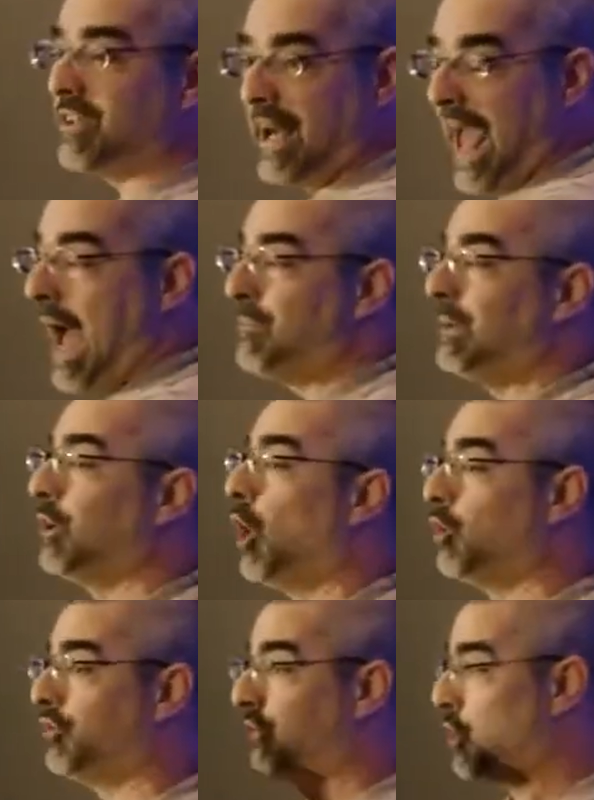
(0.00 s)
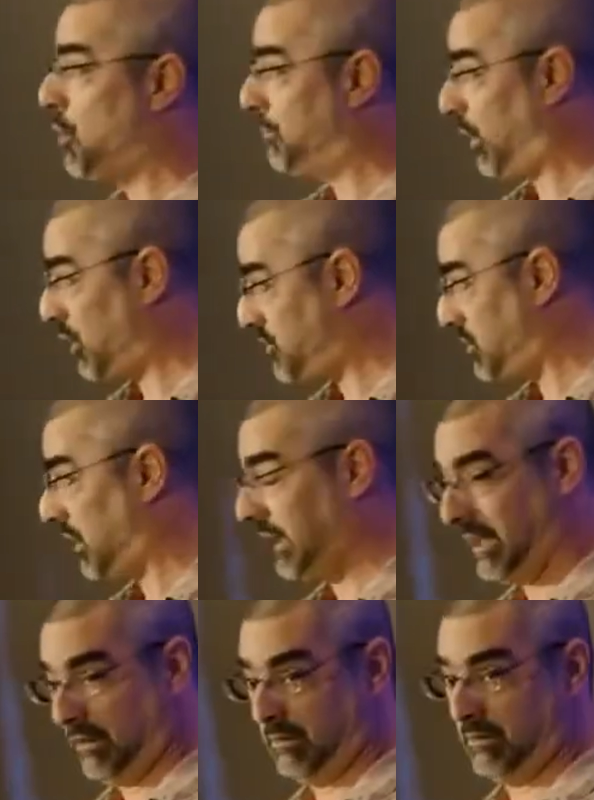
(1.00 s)
going to happen goes for you personally.
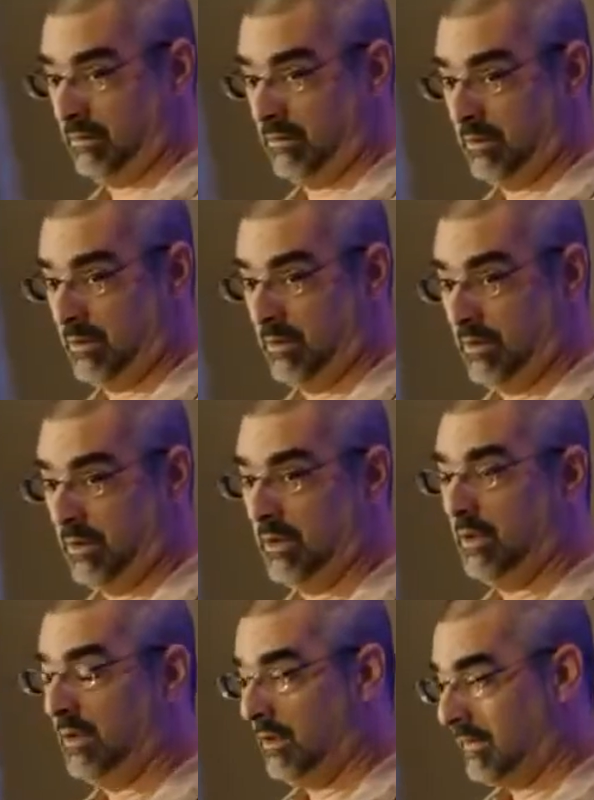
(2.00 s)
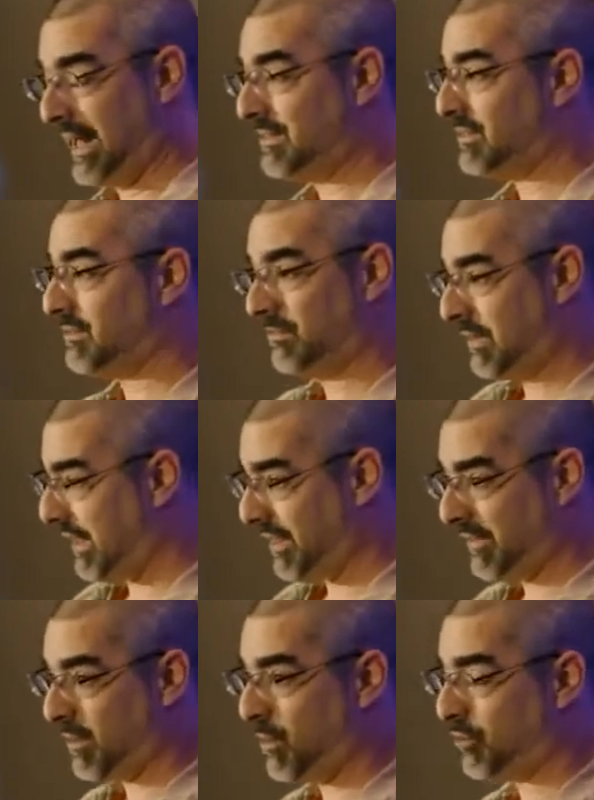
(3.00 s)
That's, I
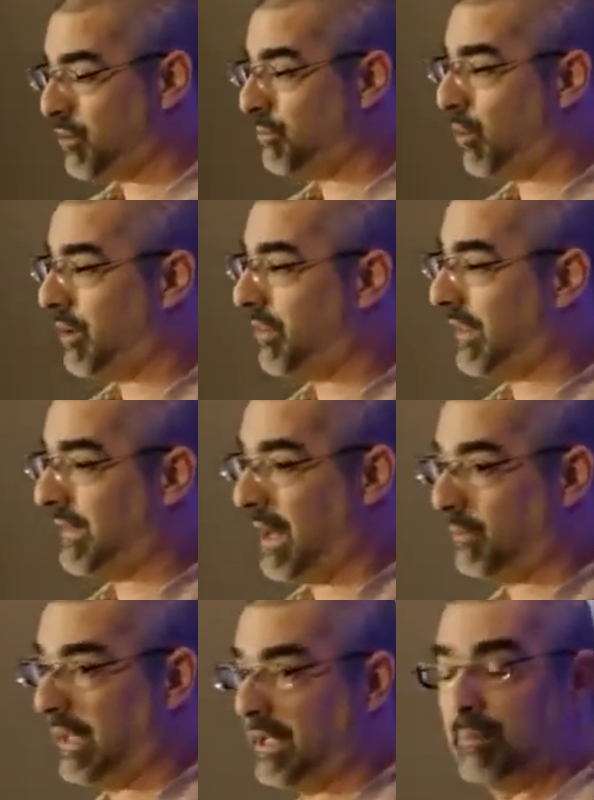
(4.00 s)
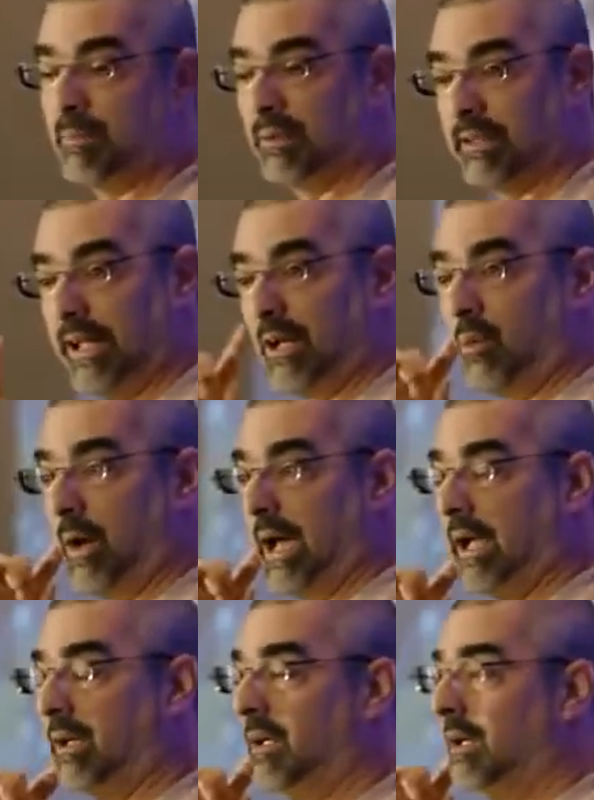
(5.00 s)
think, the most important thing that I would like people to take away.
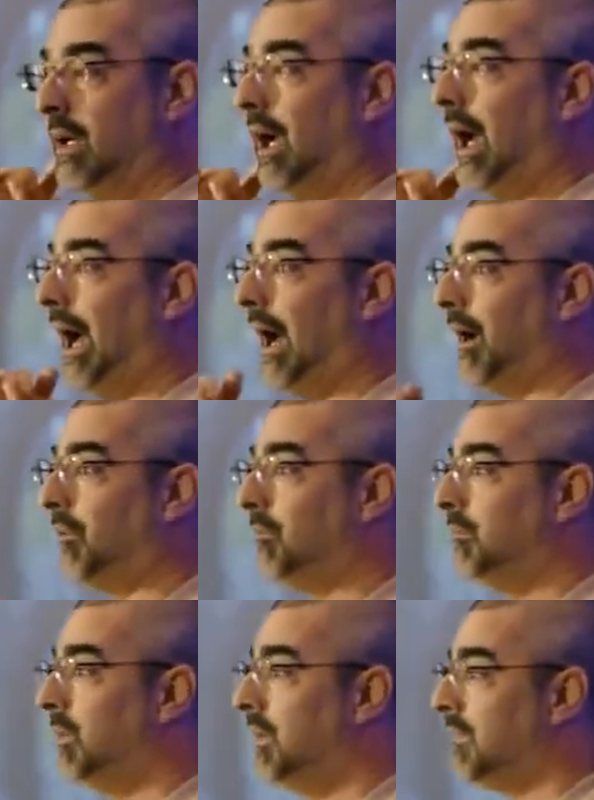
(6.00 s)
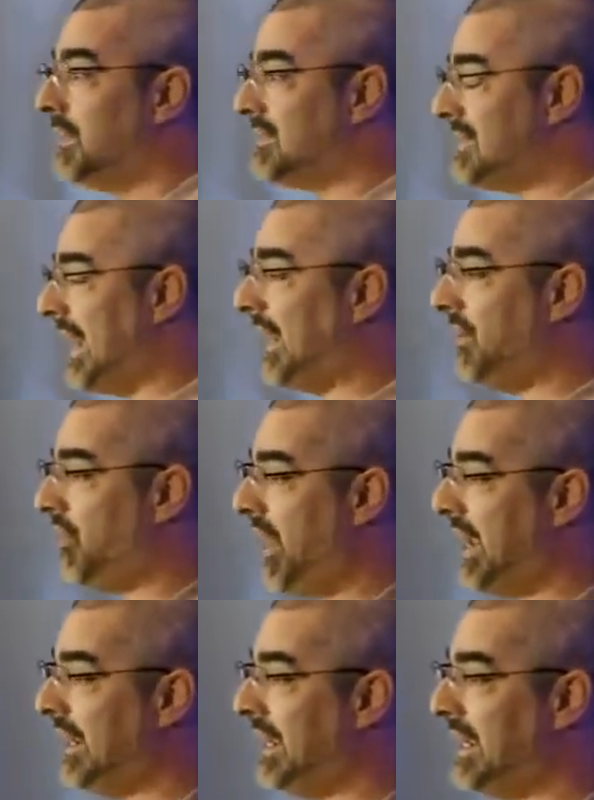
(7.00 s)
The second
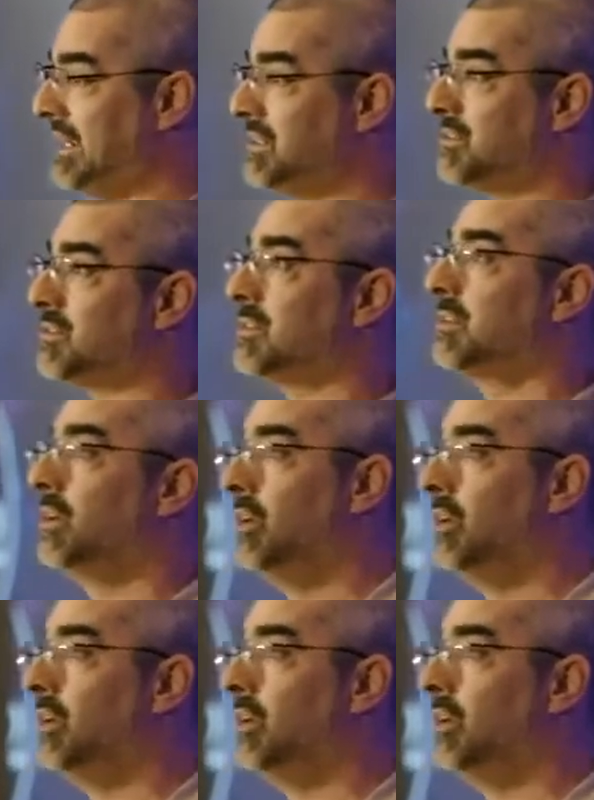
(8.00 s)
thing is,